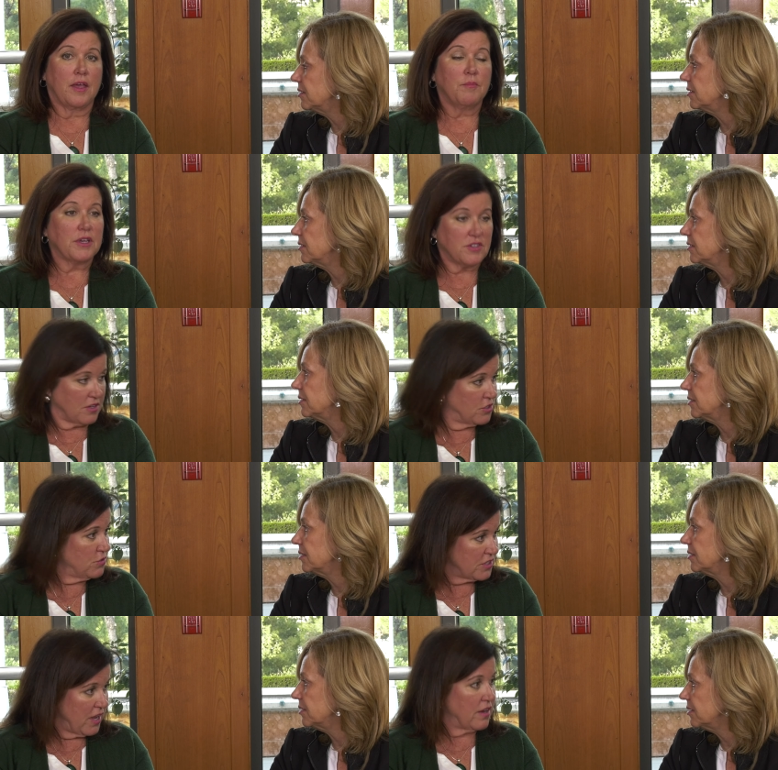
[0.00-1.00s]
Speaker 1: because as you
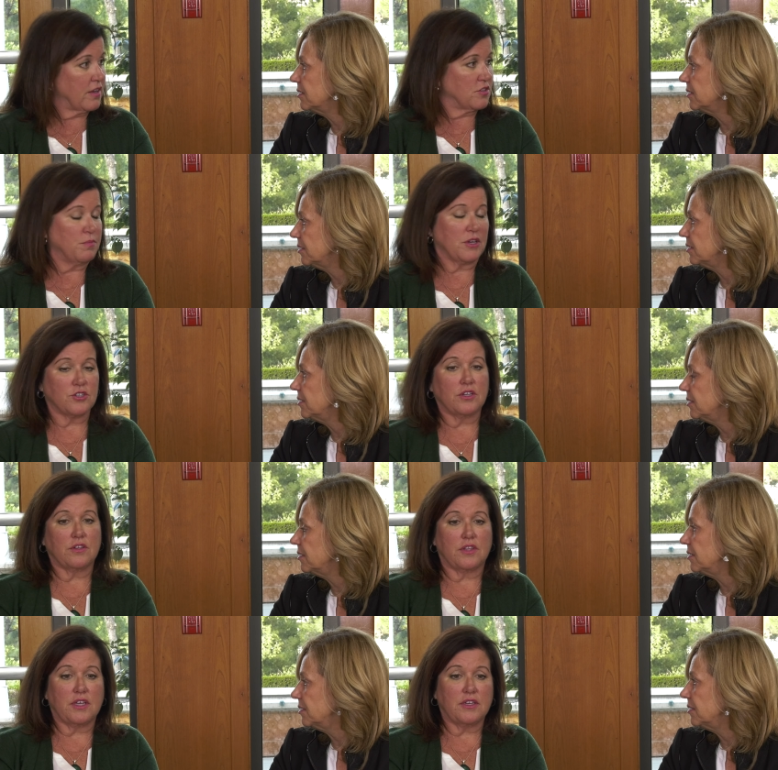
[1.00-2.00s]
said, as you
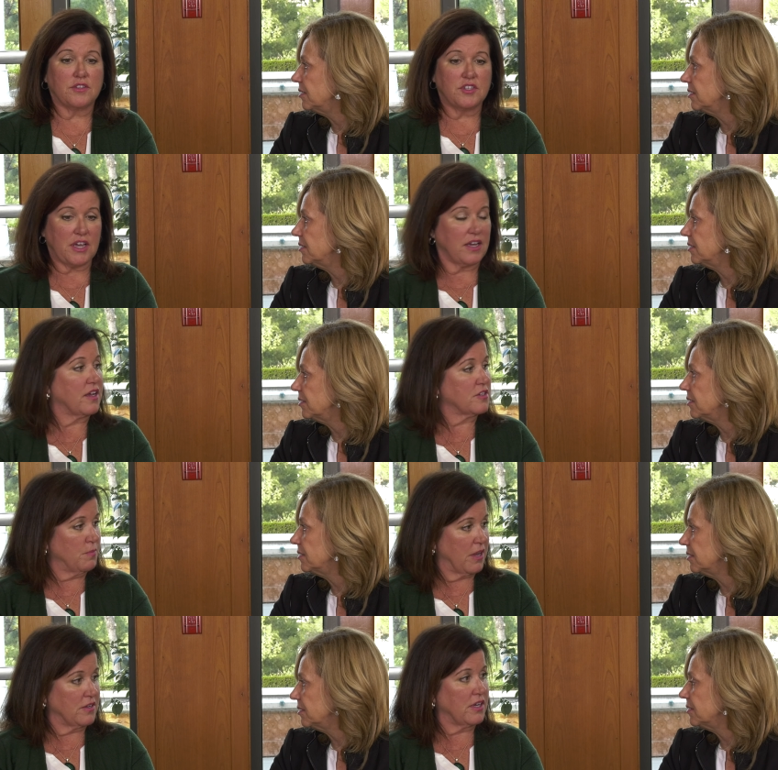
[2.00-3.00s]
mentioned, the state has
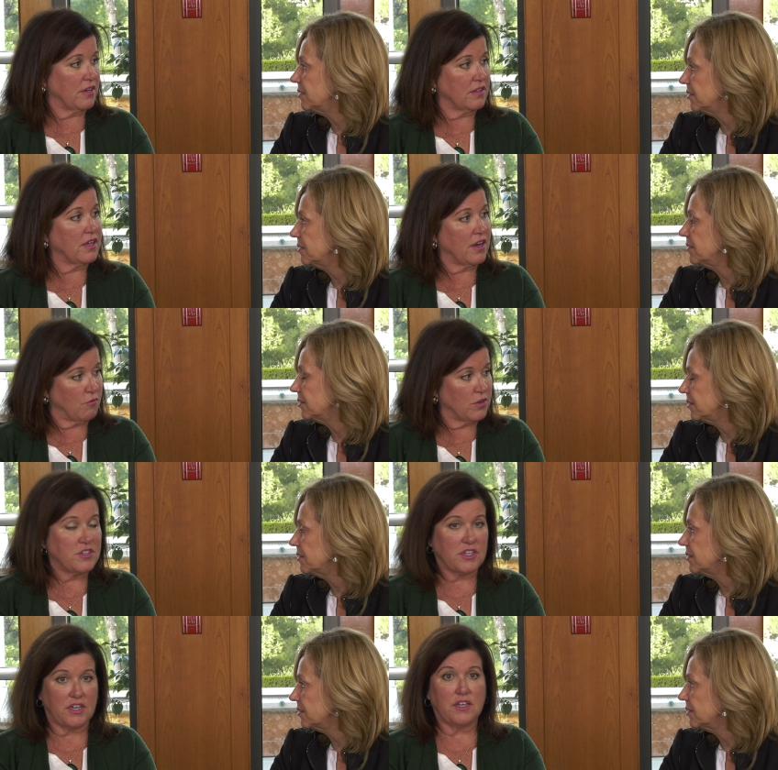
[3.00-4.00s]
mandated that every
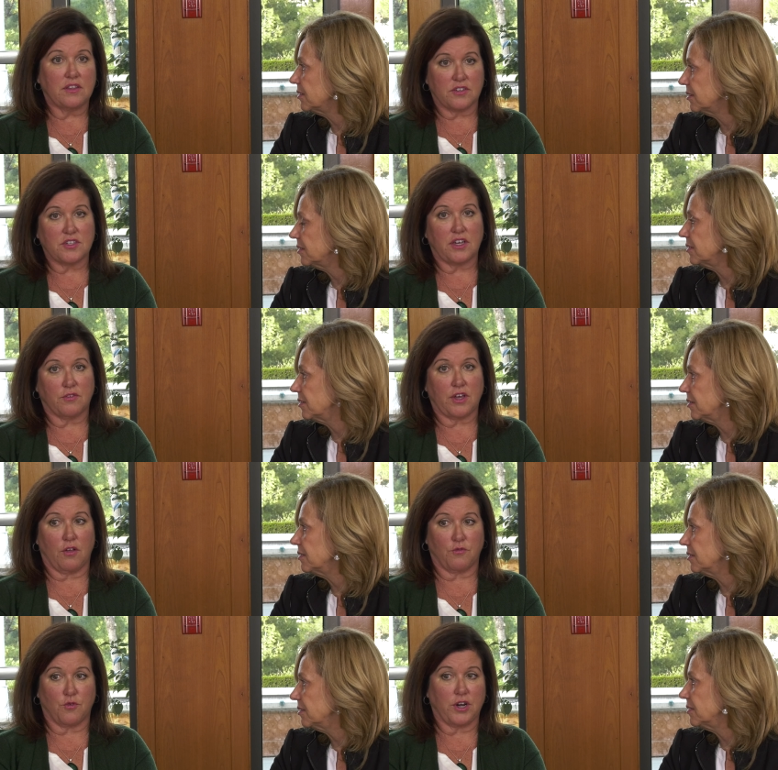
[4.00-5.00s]
city in the state of
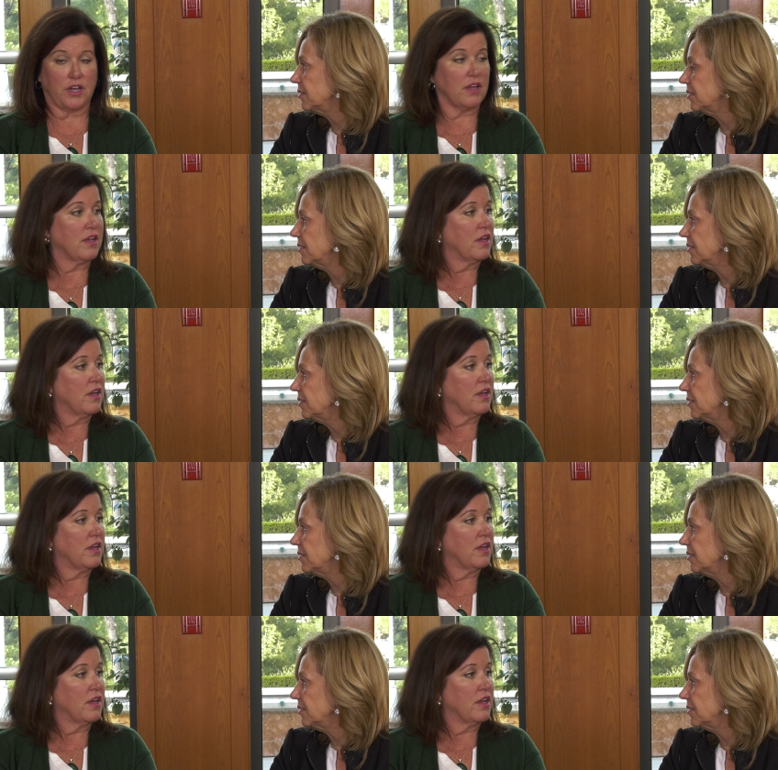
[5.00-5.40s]
California